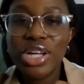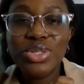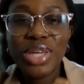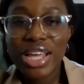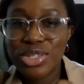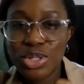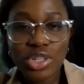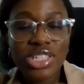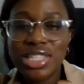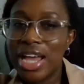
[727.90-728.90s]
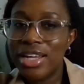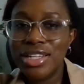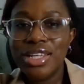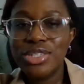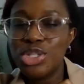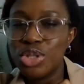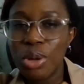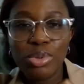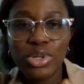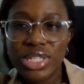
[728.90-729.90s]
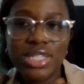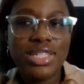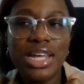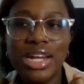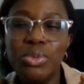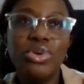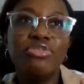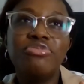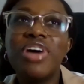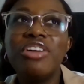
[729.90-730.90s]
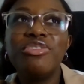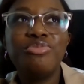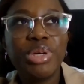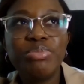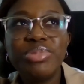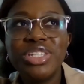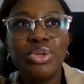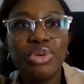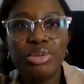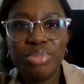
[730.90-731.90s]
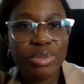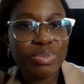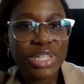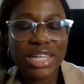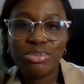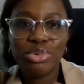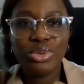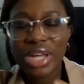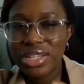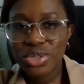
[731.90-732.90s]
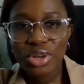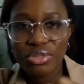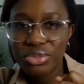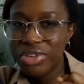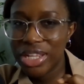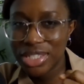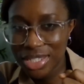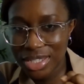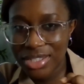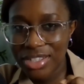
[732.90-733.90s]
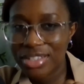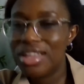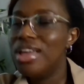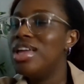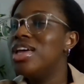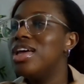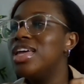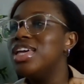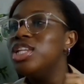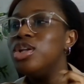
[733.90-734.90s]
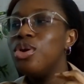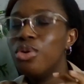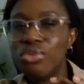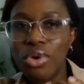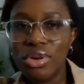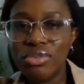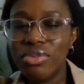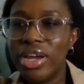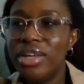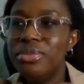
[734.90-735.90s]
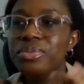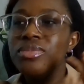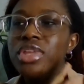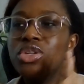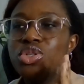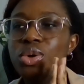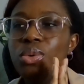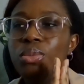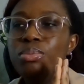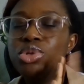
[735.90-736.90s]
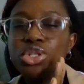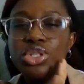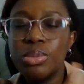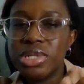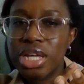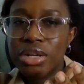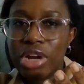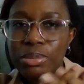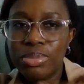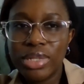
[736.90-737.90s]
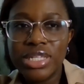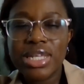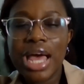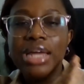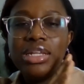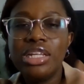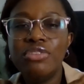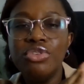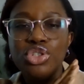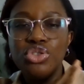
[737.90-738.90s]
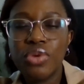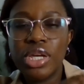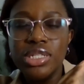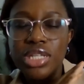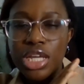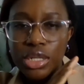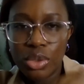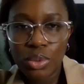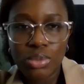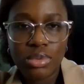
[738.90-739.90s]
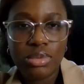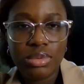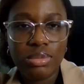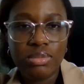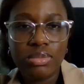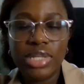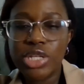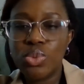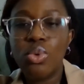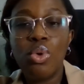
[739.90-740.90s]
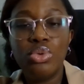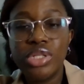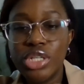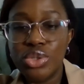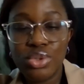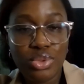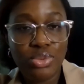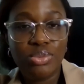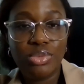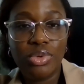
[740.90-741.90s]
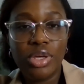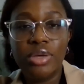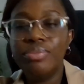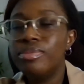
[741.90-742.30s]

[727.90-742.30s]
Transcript: get such tiny stop losses that are what, 5 pips, 3 pips. Like, bro, that's not even realistic in the long run, right? So put your stop loss at the right place and leave your trade alone. That's all you need to do. Okay.